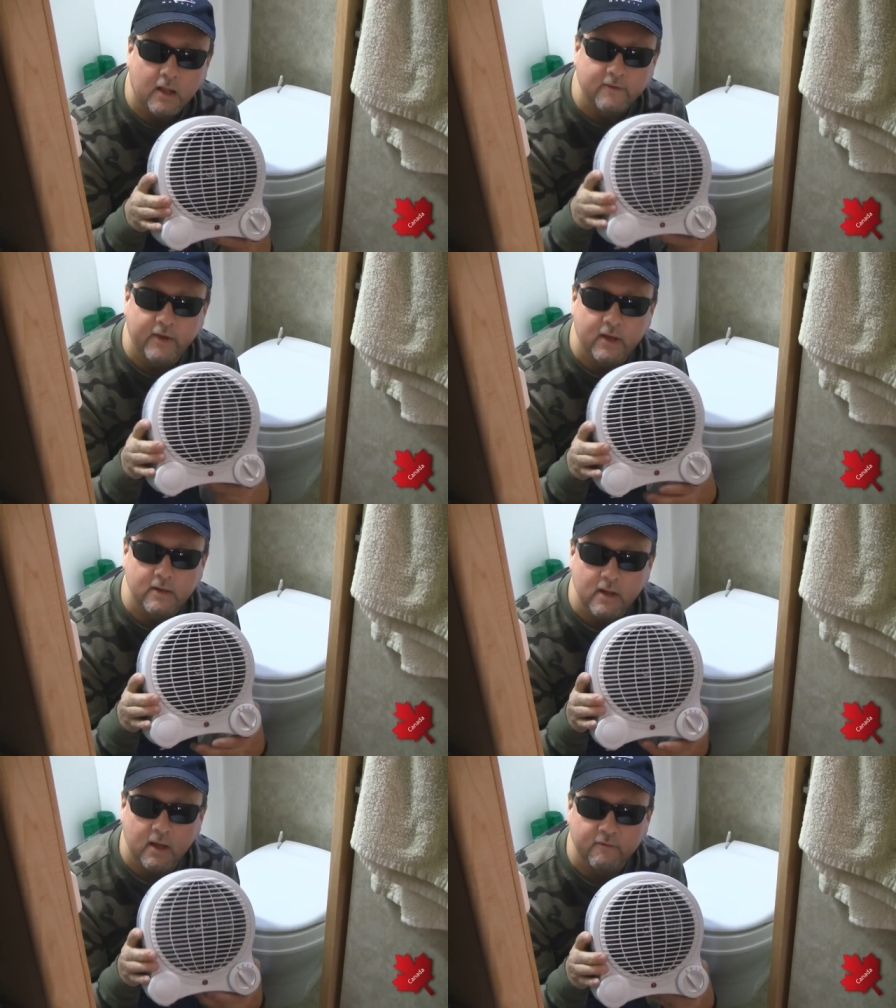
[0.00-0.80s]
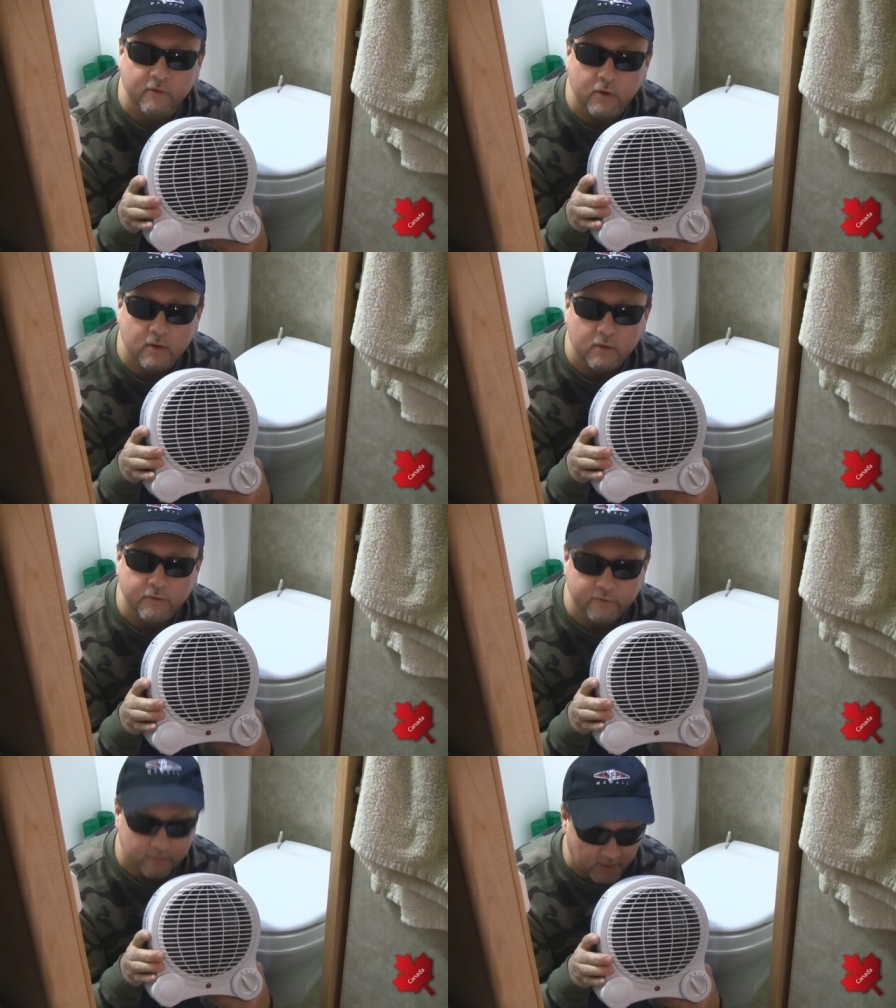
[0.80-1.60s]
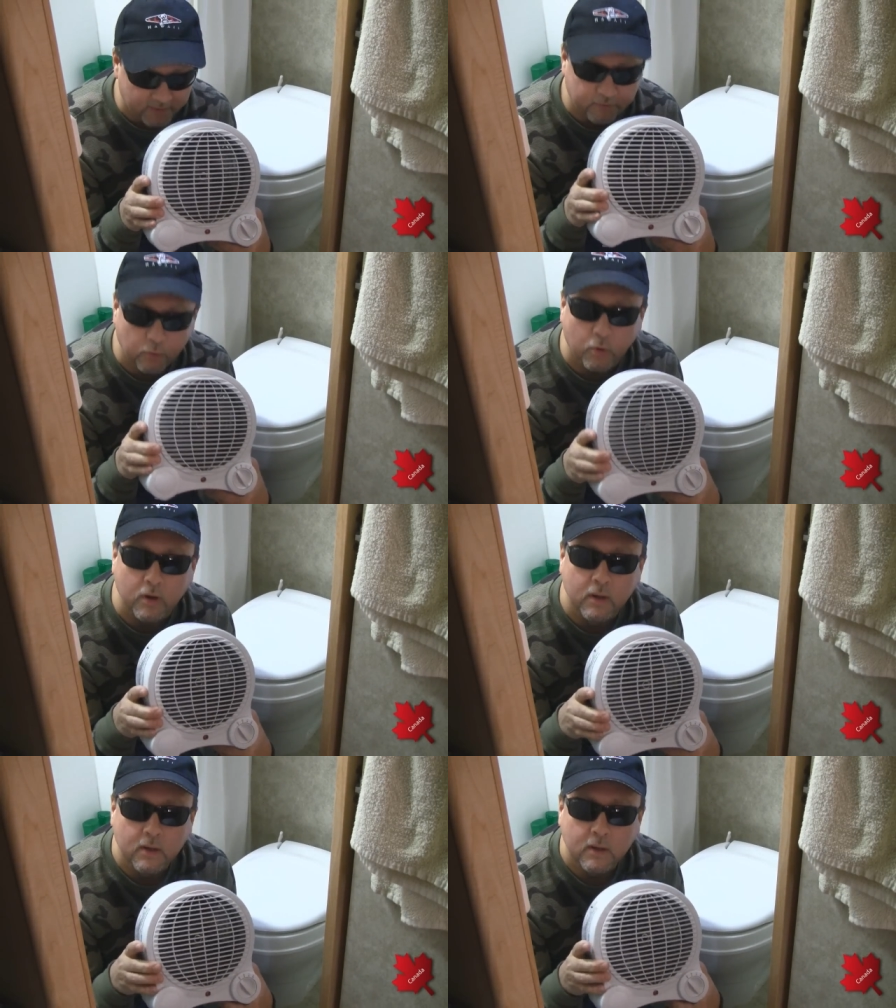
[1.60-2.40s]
elevated and very close to my floor.